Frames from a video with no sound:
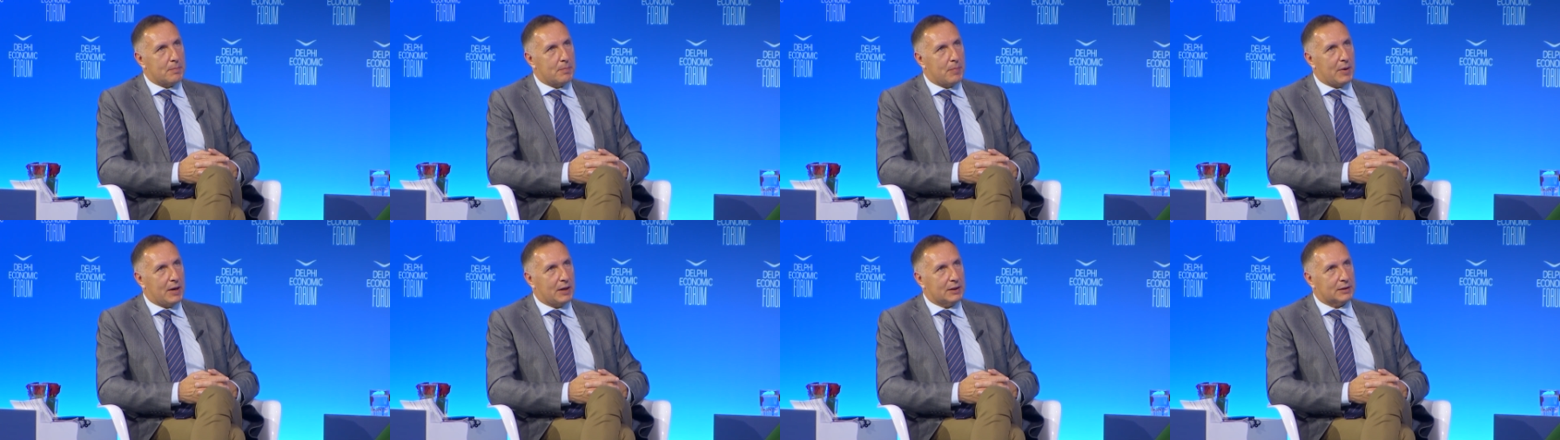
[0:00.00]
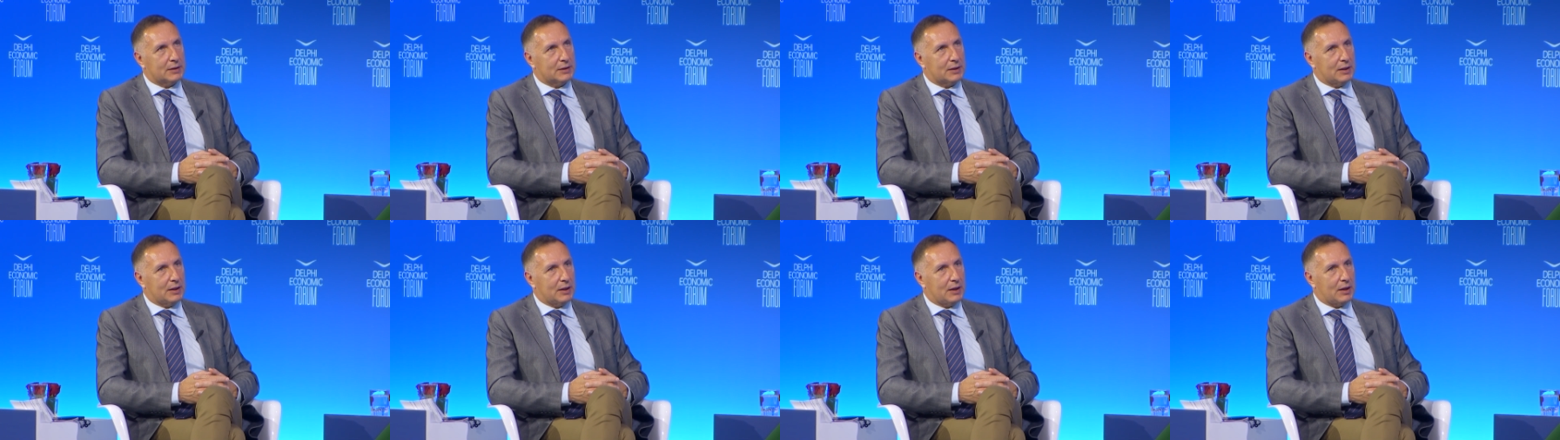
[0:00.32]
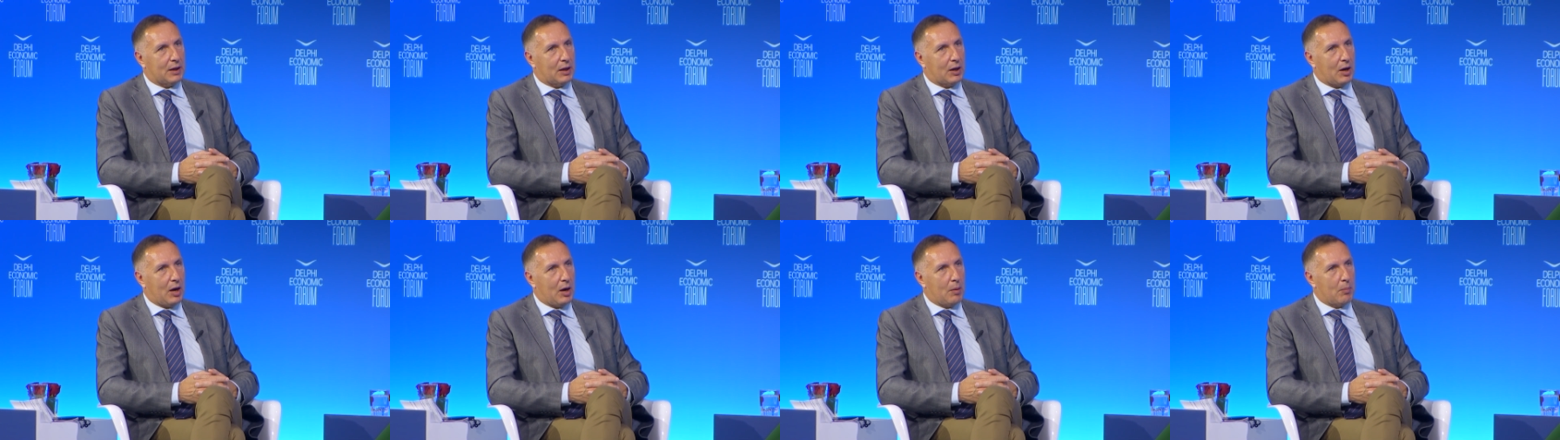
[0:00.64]
but
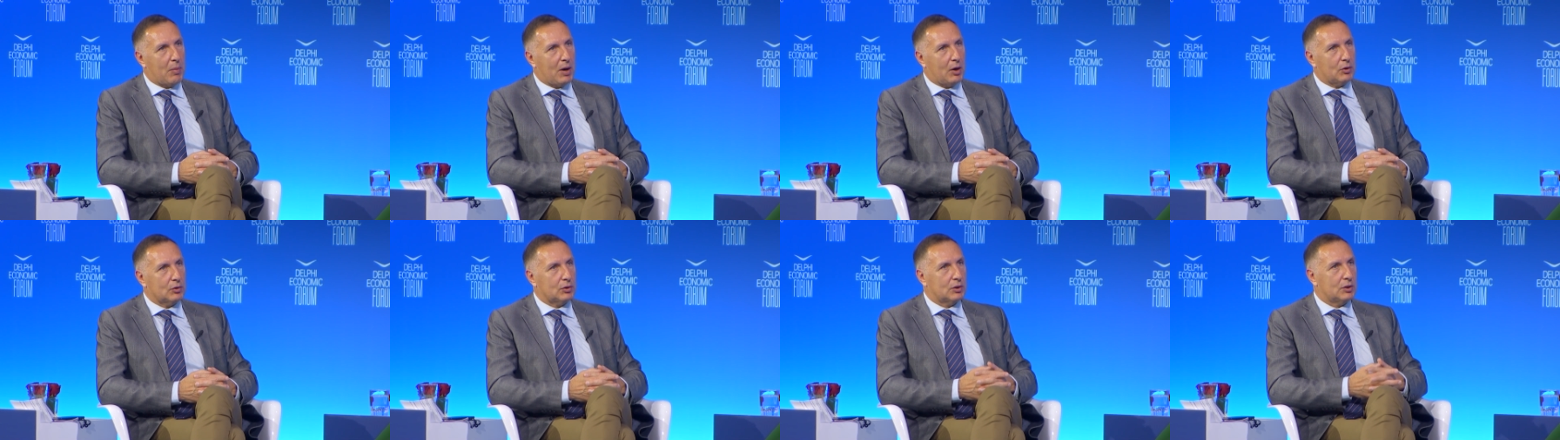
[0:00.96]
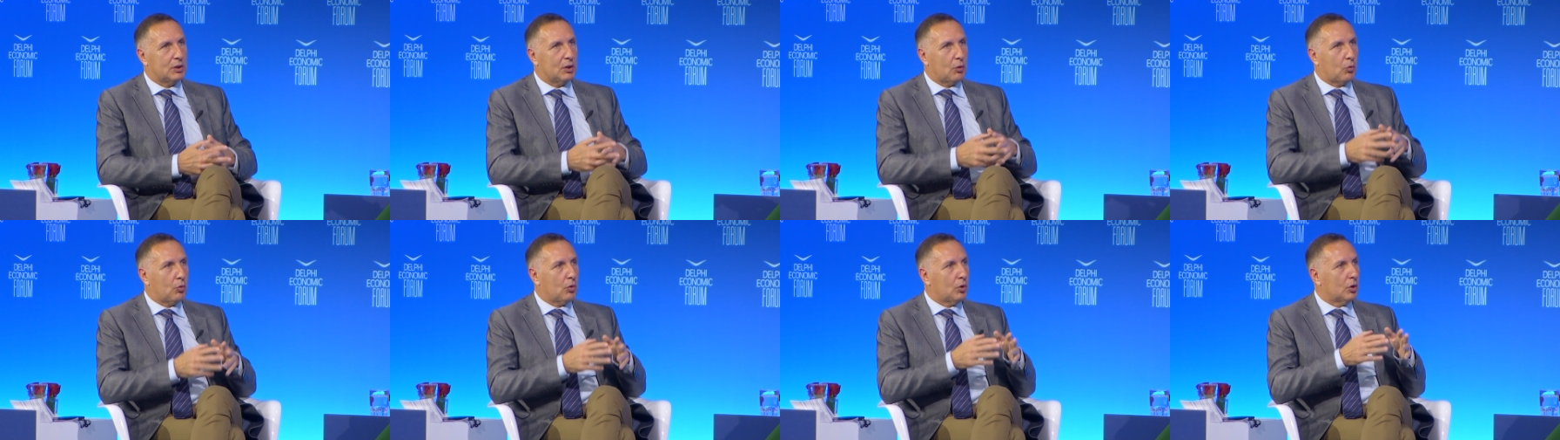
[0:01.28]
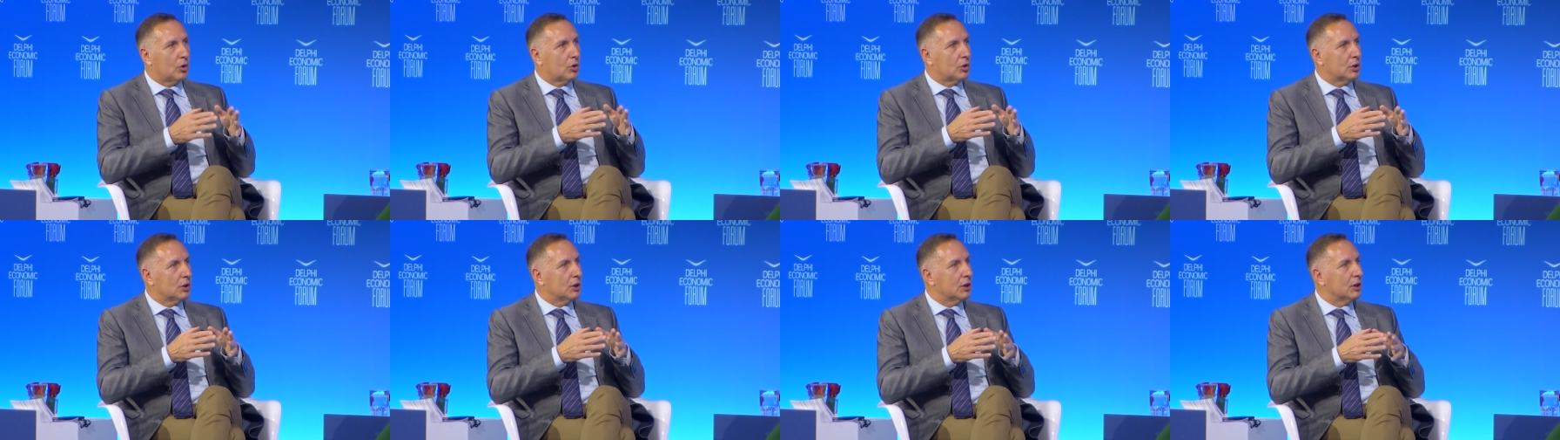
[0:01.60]
how about the
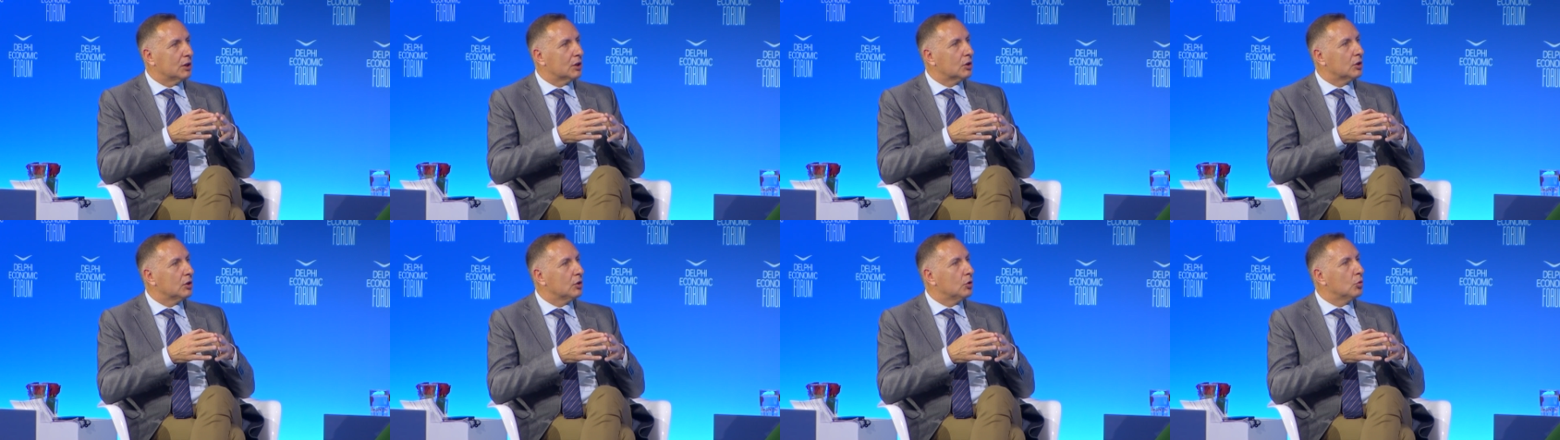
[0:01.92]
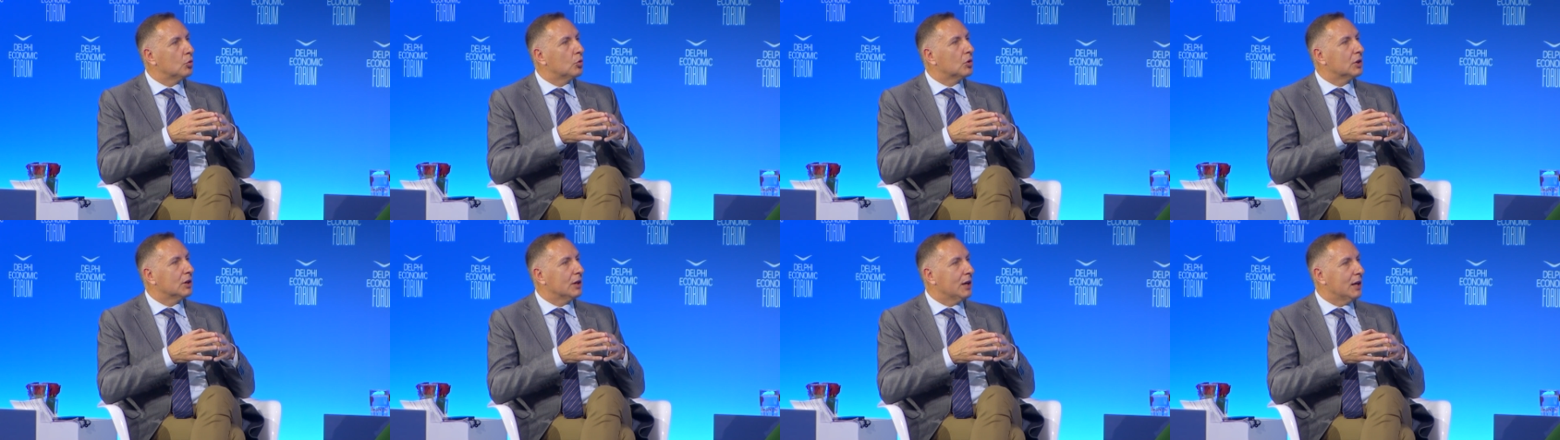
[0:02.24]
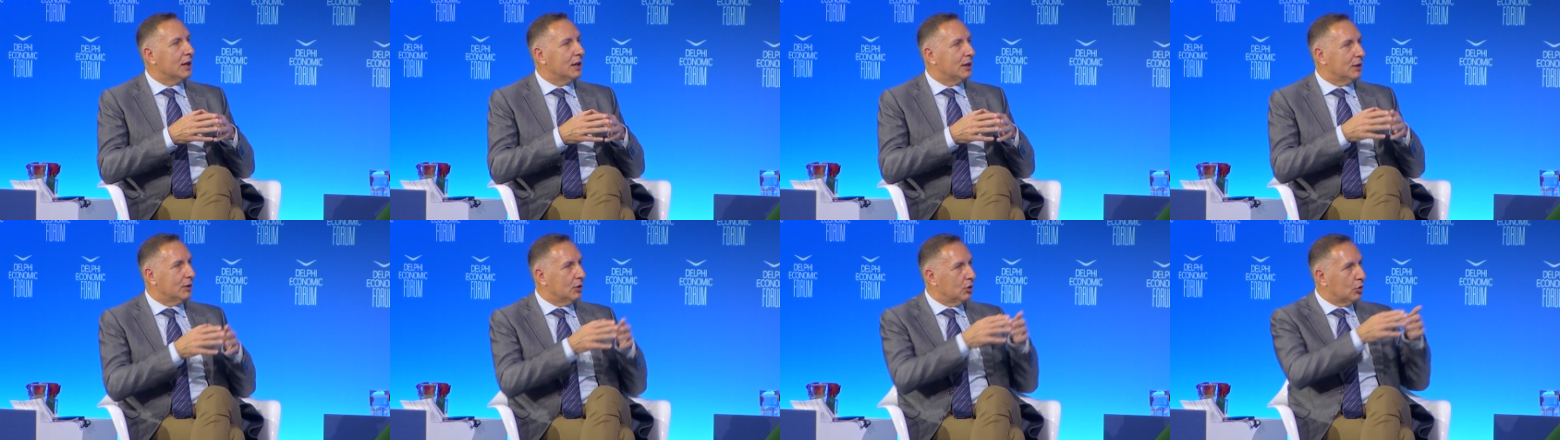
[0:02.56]
war in
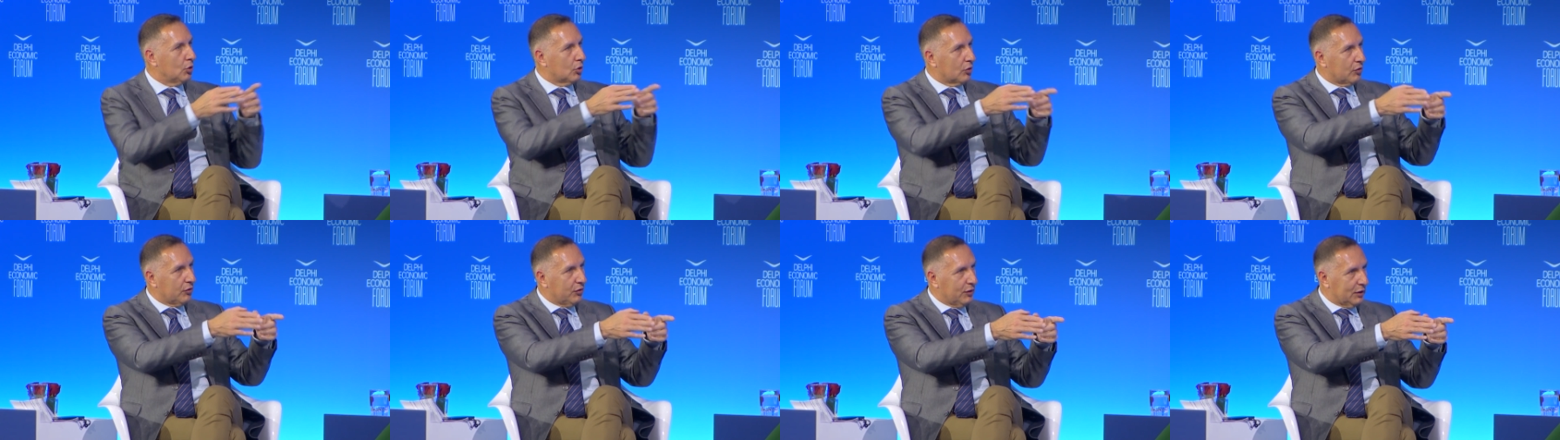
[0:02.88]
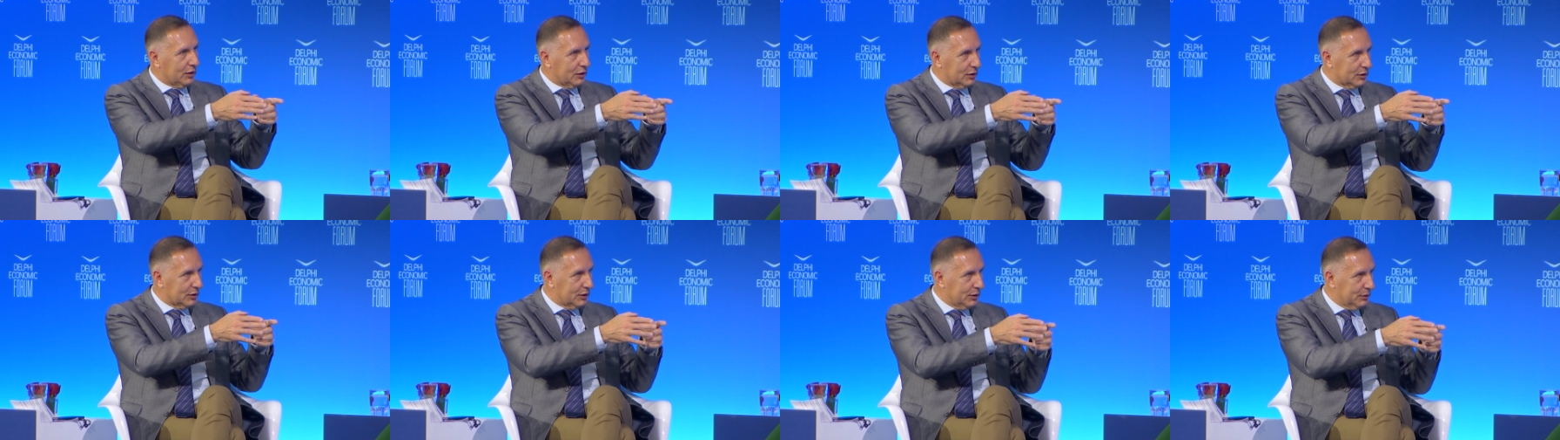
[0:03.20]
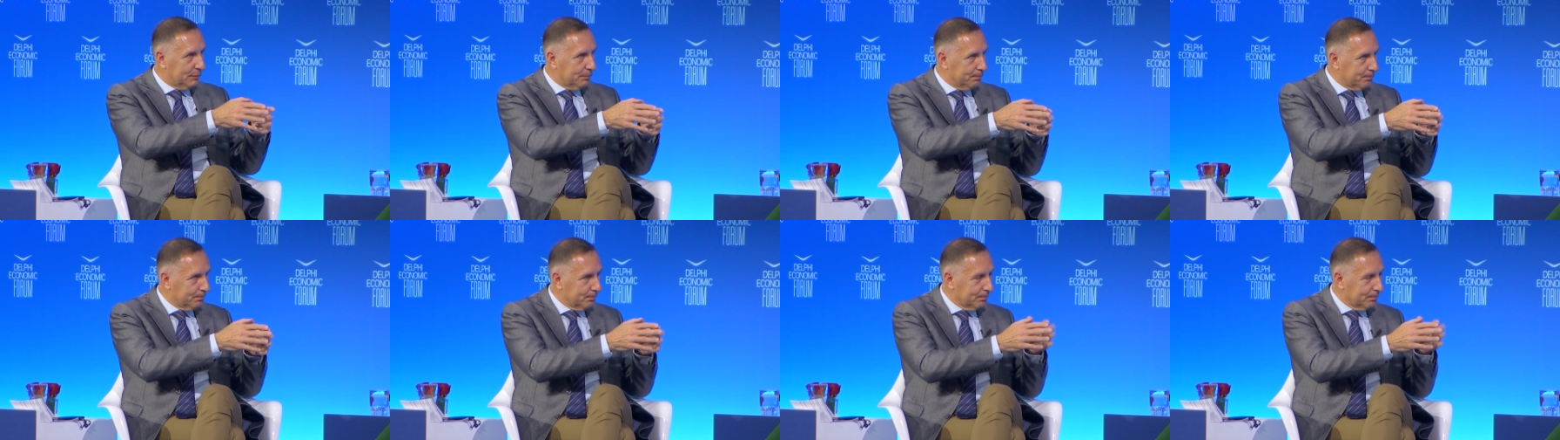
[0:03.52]
Ukraine, your field?